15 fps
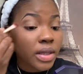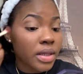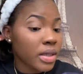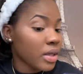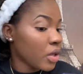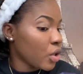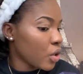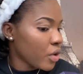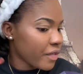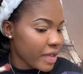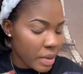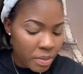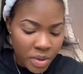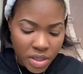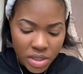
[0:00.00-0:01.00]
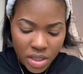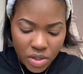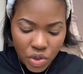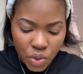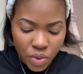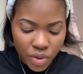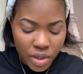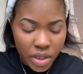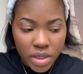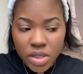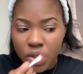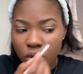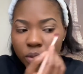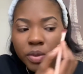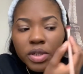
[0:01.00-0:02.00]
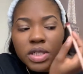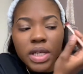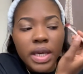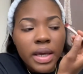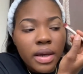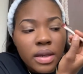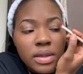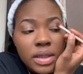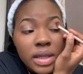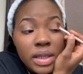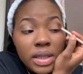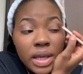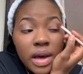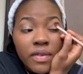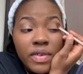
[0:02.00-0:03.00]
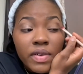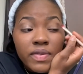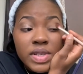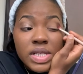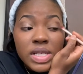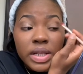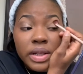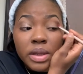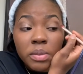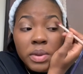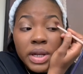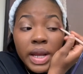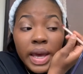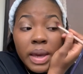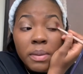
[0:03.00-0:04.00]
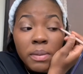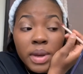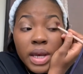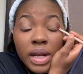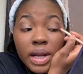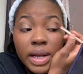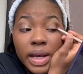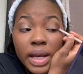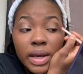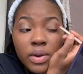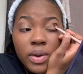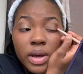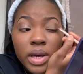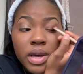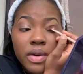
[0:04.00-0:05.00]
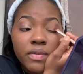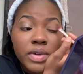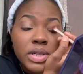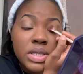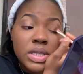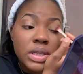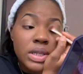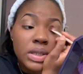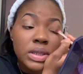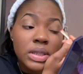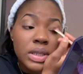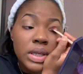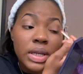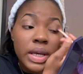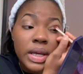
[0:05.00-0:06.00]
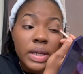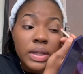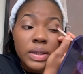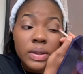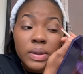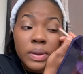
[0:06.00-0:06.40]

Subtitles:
You love that piece of jewelry there so much you can't take it off. You have to sleep in it, bathe in it, do every single thing in it.